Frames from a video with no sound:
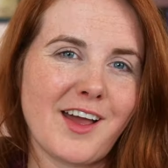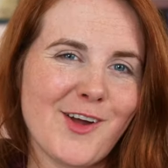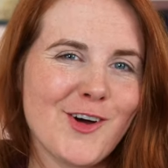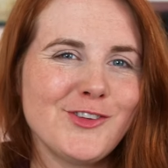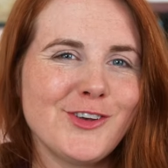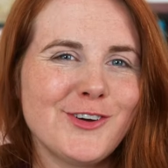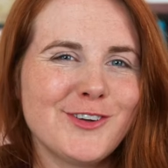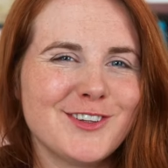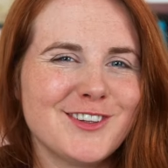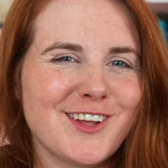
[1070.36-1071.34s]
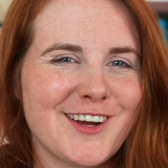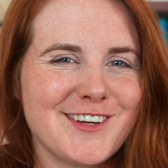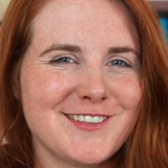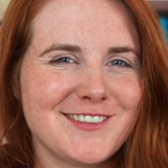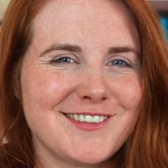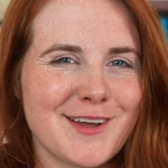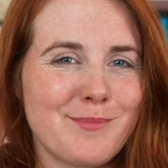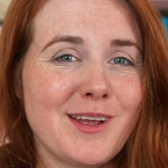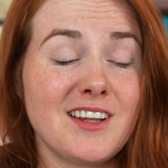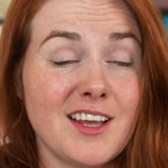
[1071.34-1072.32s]
I also learned a
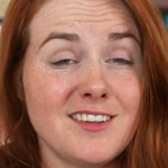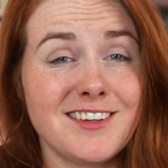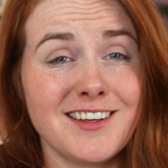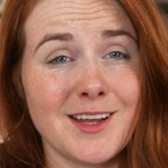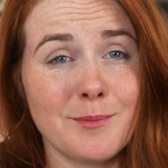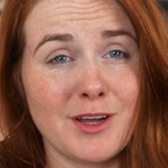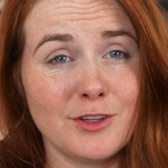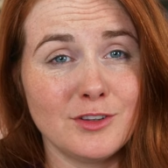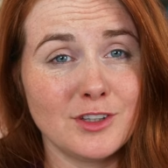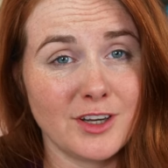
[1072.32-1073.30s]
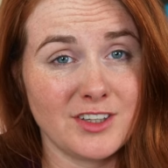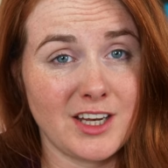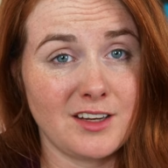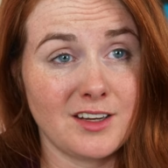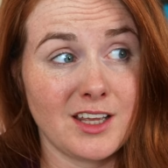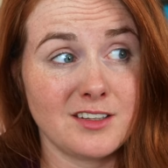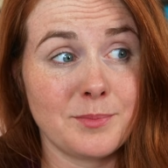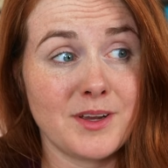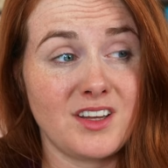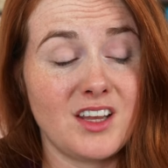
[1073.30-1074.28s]
big lesson about learning and
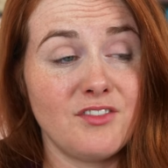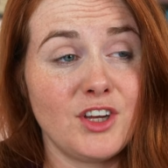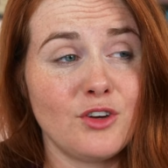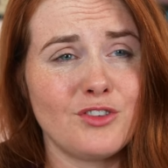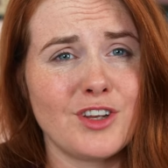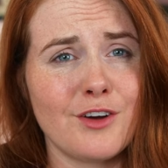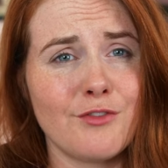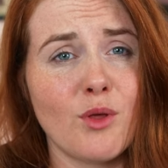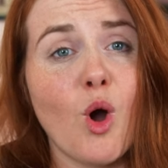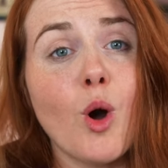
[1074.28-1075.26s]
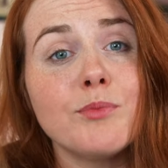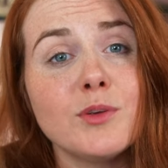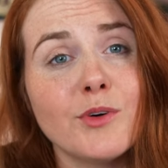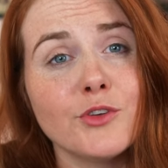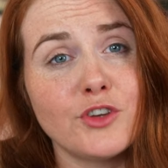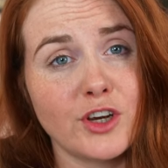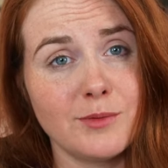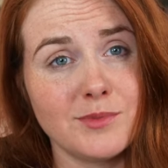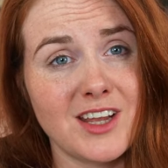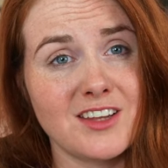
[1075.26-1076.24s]
about giving yourself the optimal
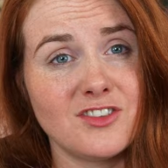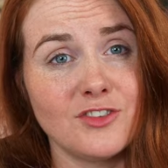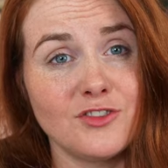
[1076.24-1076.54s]
circumstances